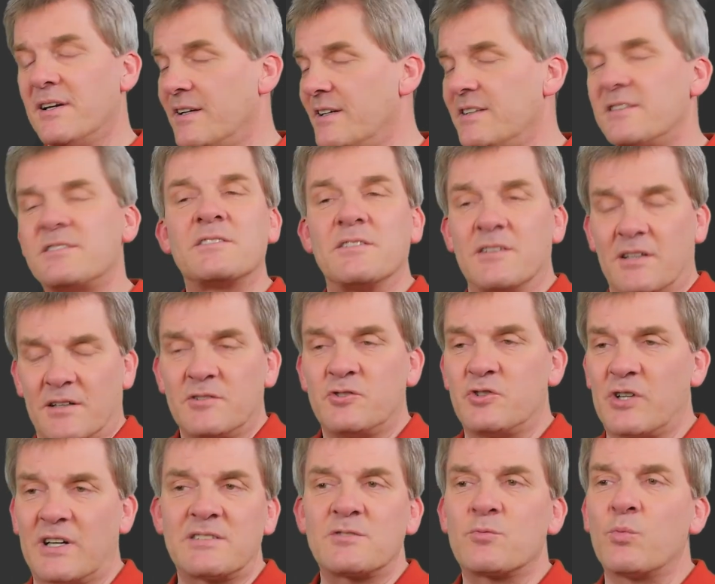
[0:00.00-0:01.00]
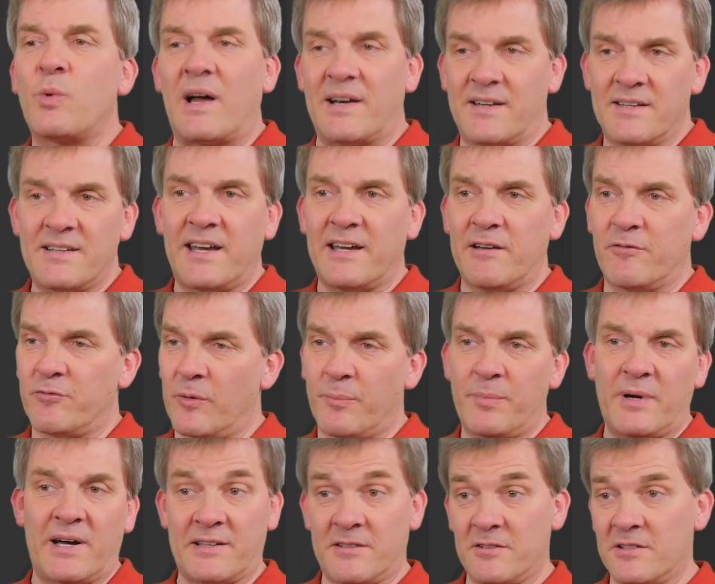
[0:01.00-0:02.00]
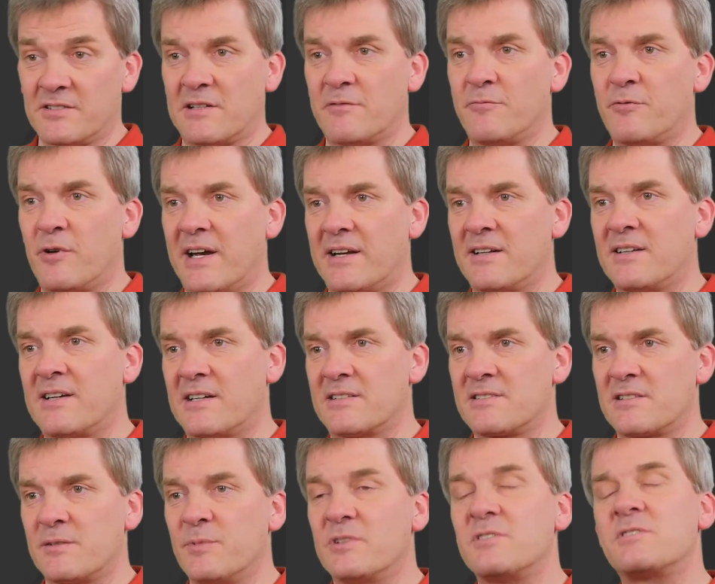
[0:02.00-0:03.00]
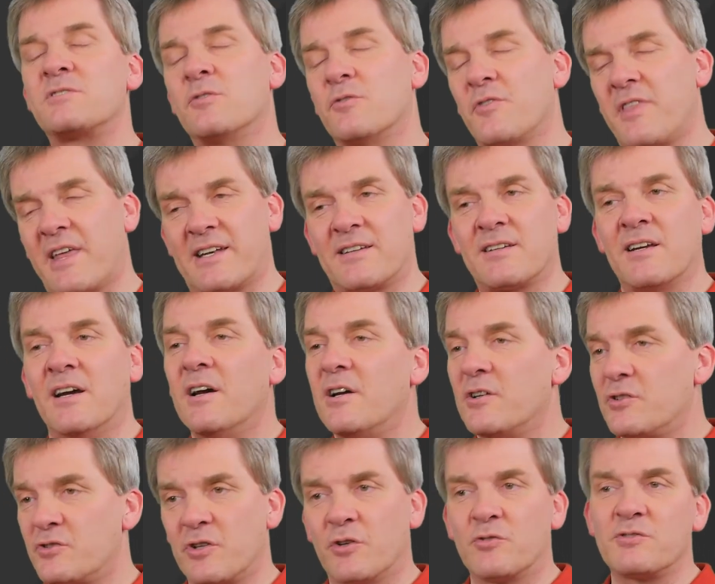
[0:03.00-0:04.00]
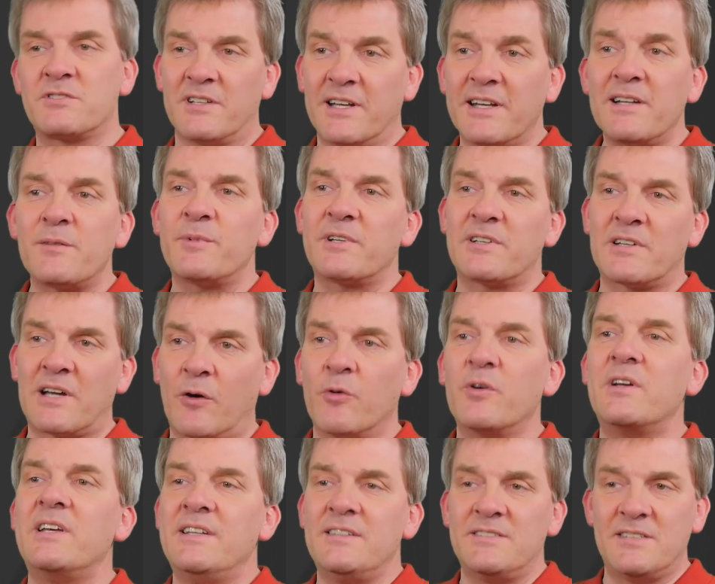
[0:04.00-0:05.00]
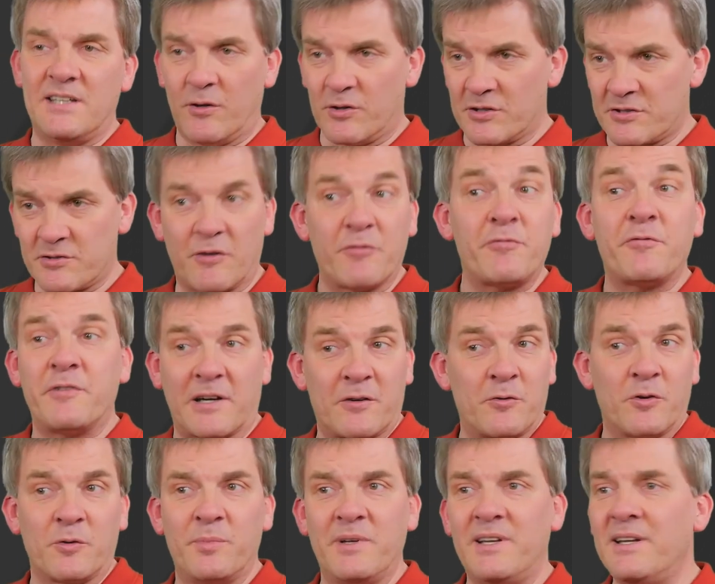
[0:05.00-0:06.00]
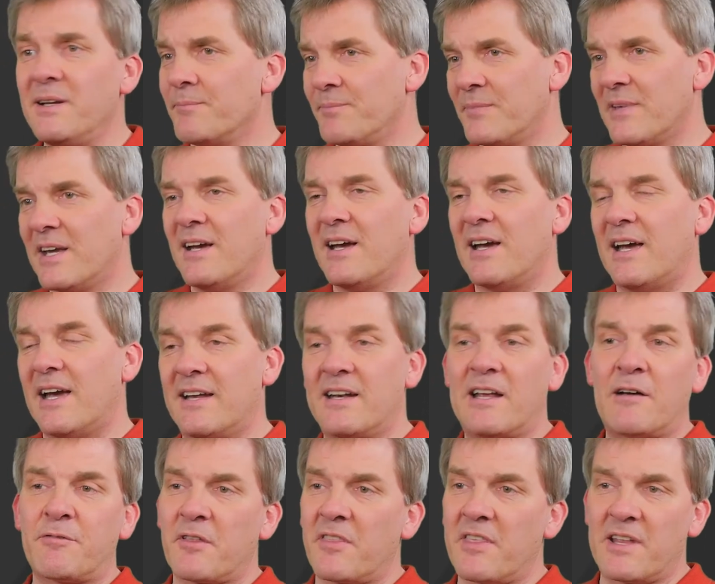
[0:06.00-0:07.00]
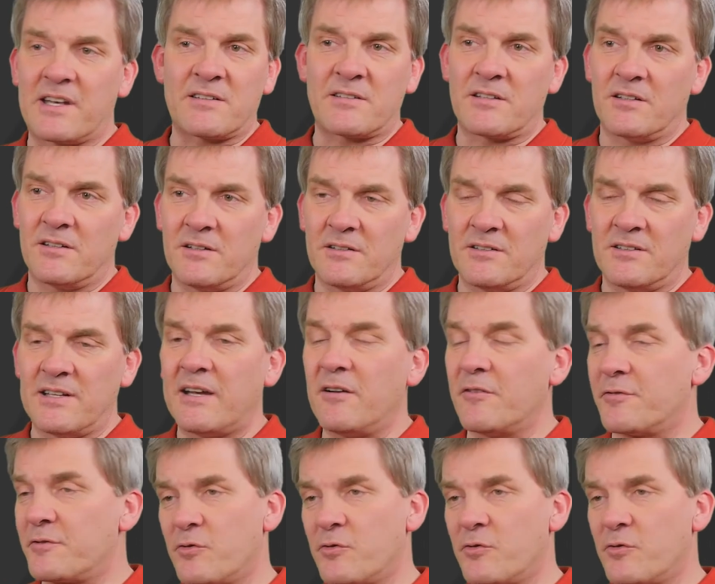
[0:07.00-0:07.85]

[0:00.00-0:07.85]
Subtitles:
is just one day for partners and for end customers, so that shows a little bit how easy our software could be. And after that day of